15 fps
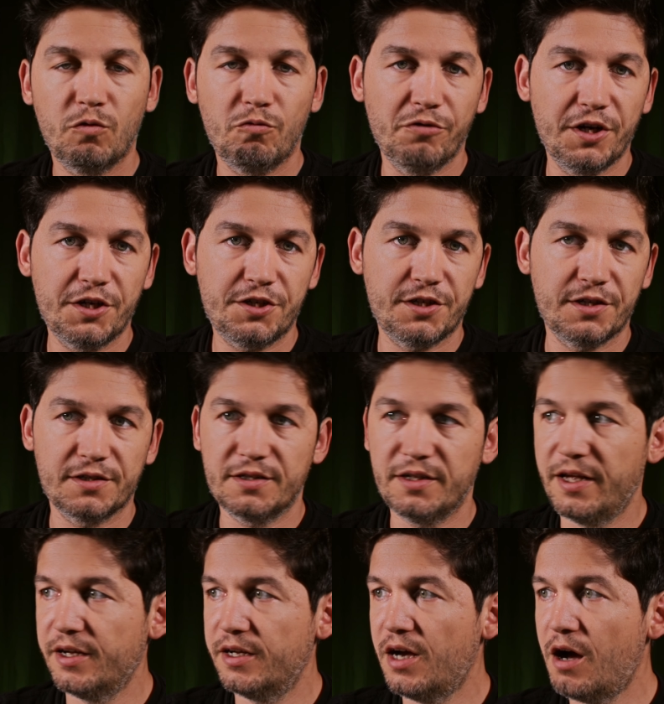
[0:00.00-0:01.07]
questions,
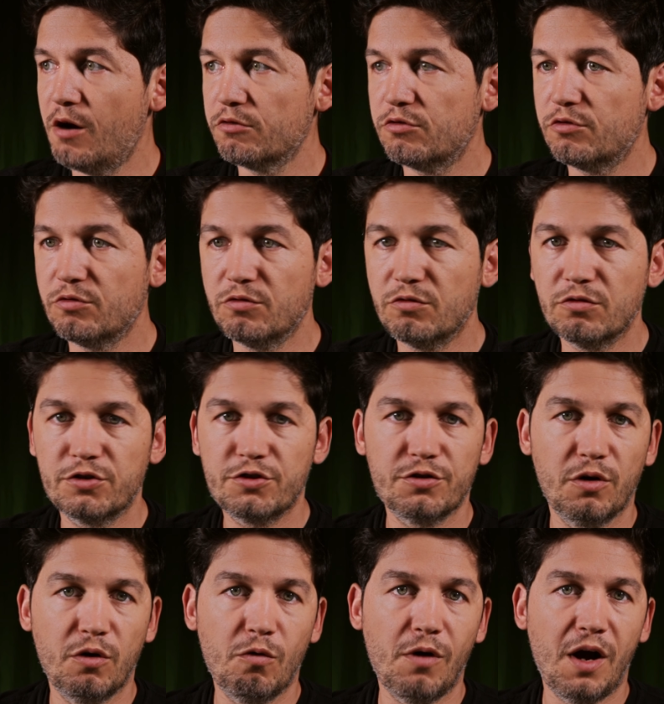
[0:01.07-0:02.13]
like how to
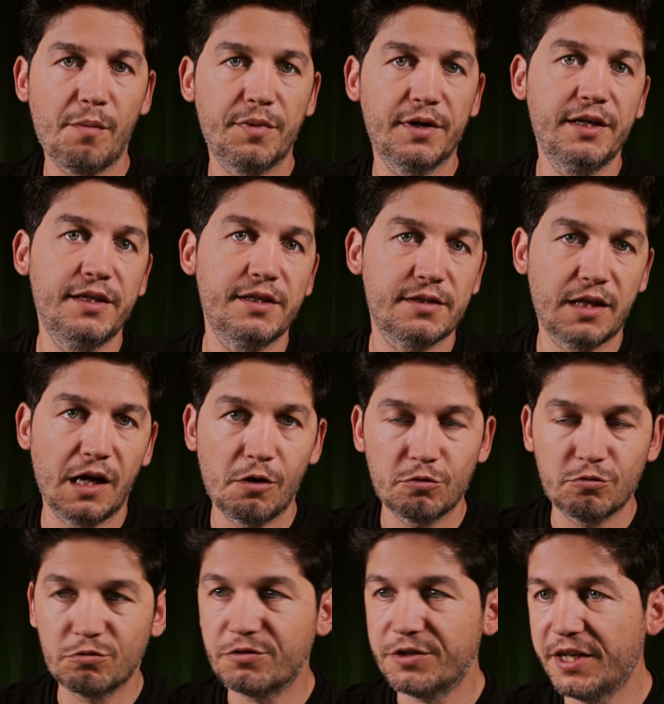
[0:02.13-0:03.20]
show up a list, how
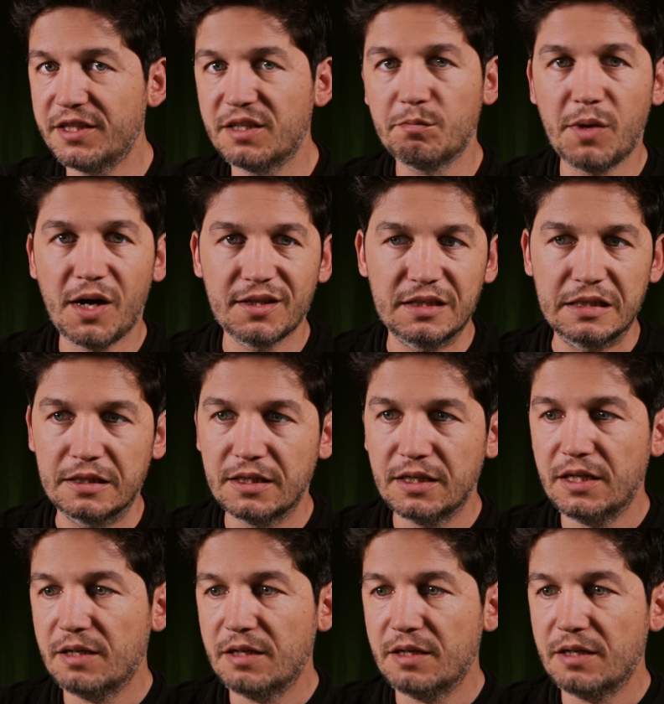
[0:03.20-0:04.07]
to create a button.